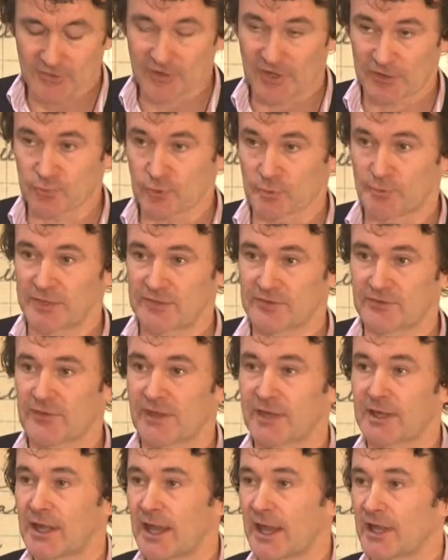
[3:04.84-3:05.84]
it would be the
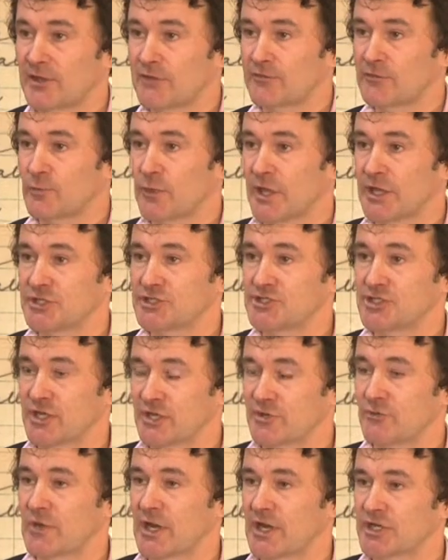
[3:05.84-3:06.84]
thin end of the wedge
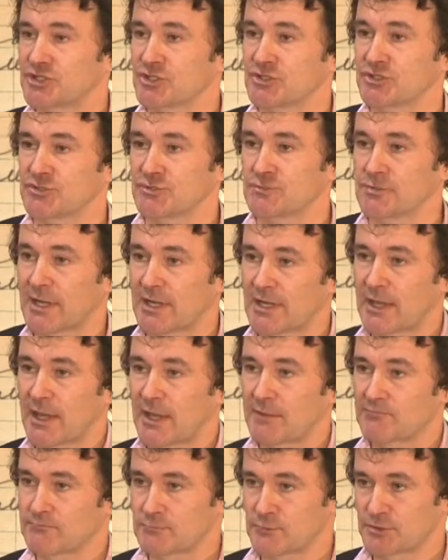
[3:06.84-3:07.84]
in relation to
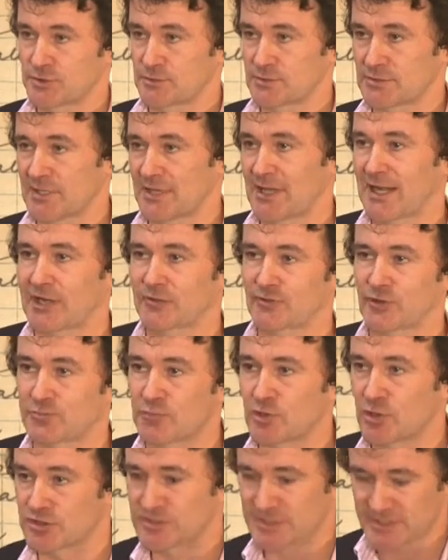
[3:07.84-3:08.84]
the electoral
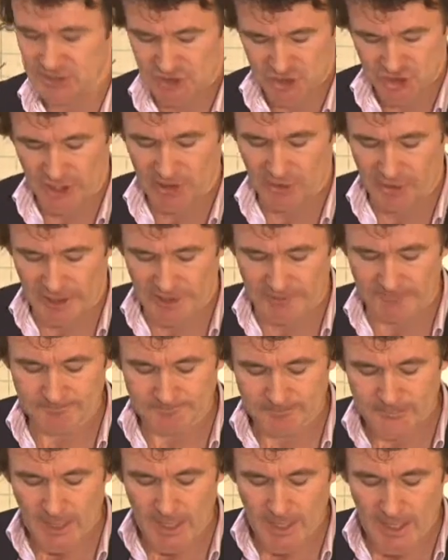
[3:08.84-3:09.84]
process generally.
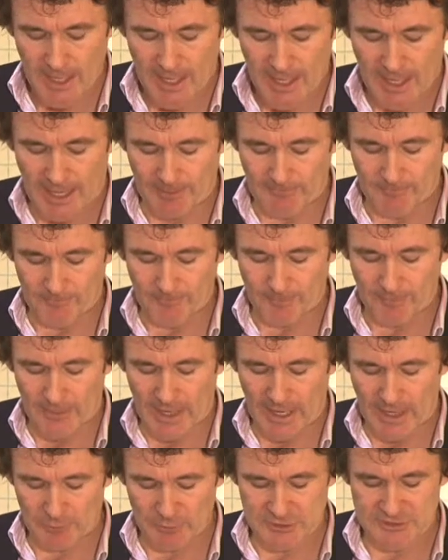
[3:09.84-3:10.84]

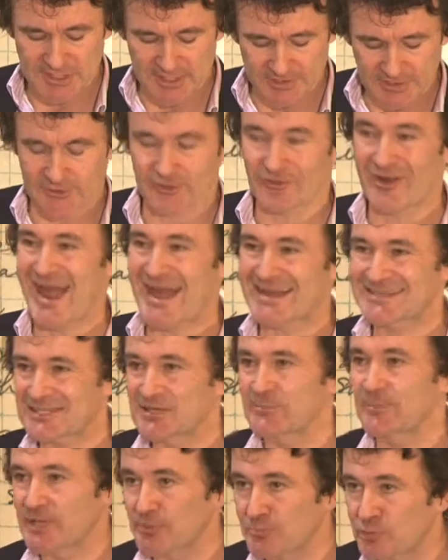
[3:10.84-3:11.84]
I would say that there has
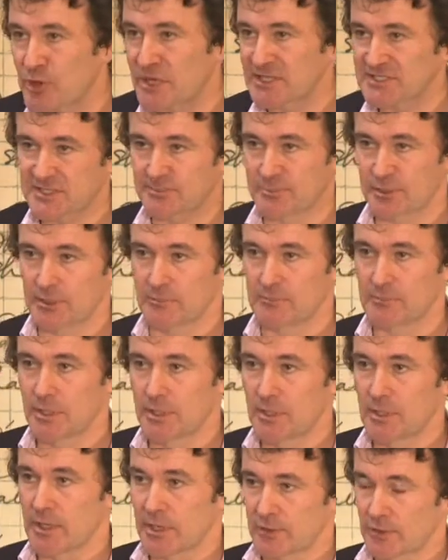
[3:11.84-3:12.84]
to be a principle,
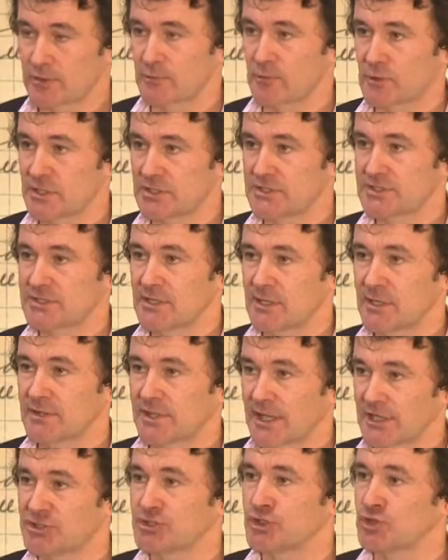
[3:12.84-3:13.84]
in other words,
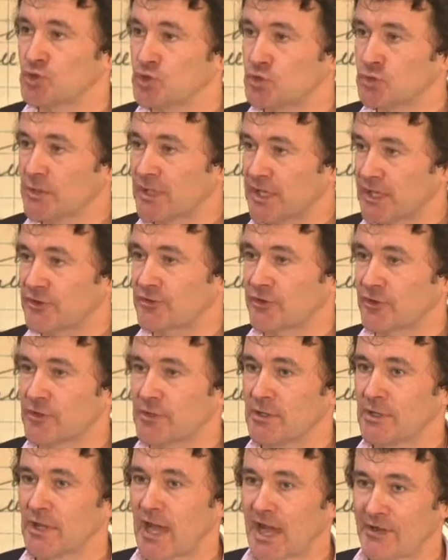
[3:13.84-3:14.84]
that you
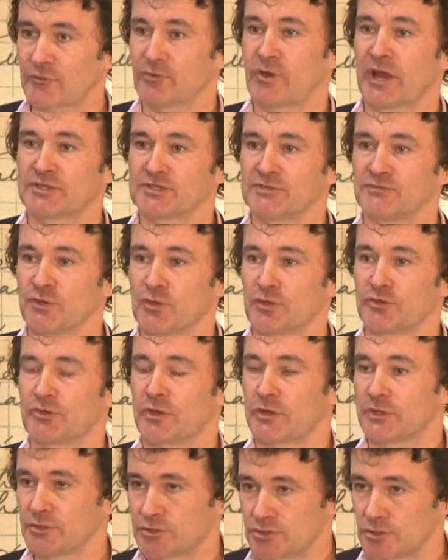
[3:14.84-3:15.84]
either have a right to vote
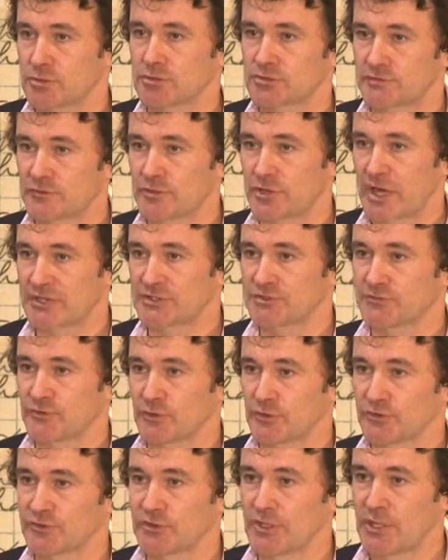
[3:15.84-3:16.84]
or you don't have a right to vote.